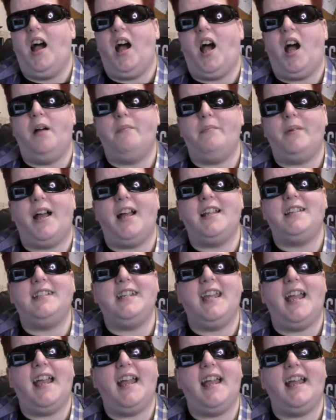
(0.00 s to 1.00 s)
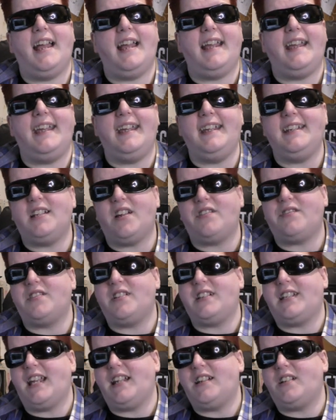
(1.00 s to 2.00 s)
And yet, he
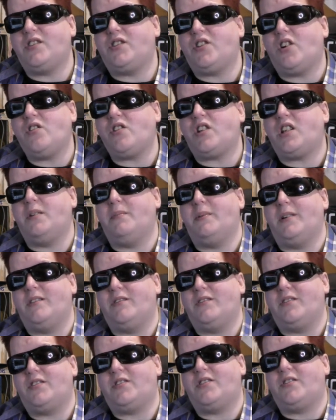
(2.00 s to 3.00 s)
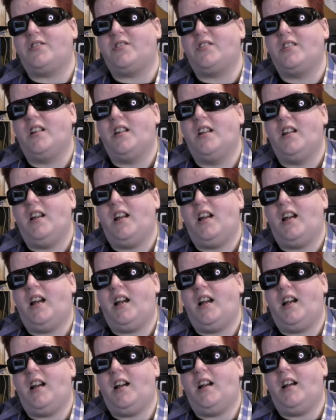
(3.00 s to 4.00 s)
doesn't get the documents
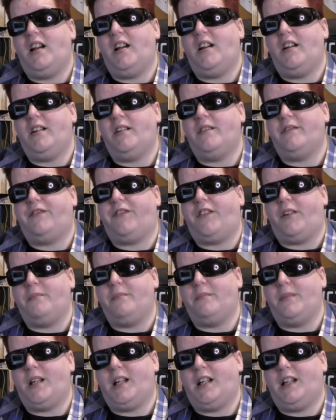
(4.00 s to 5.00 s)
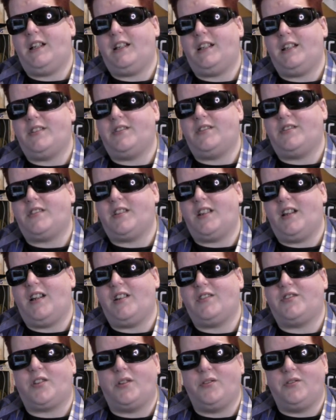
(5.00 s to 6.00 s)
from this
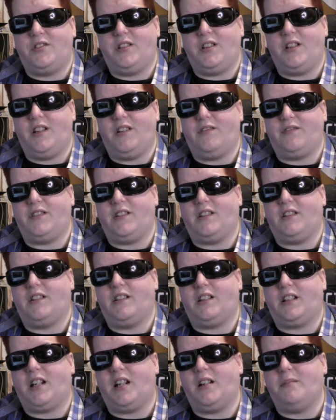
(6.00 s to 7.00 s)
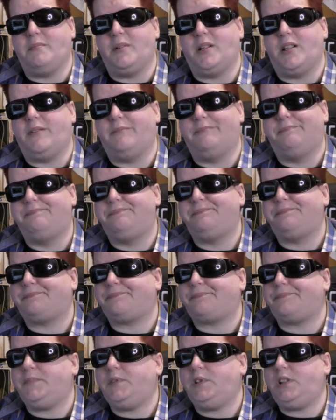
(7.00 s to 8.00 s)
associate of the gunman
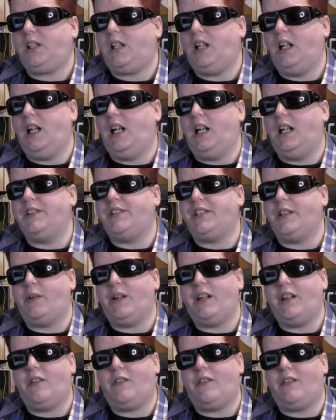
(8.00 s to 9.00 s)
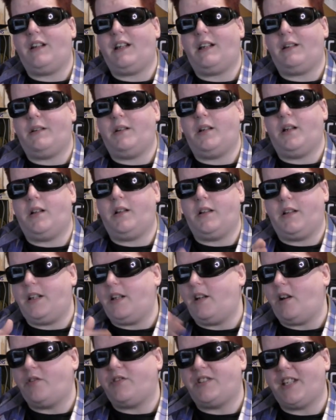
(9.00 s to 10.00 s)
until a little,
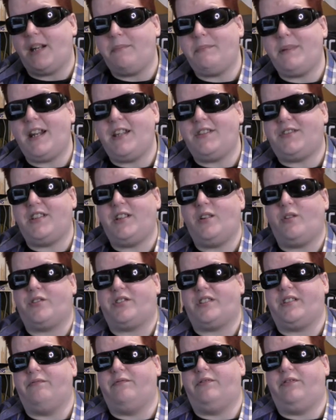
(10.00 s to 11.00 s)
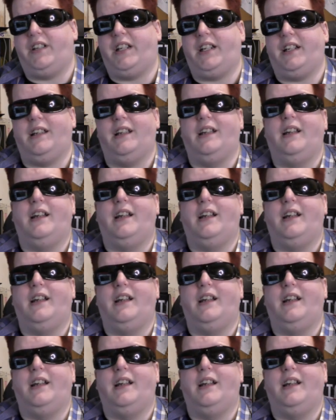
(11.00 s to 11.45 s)
10 minutes in or something.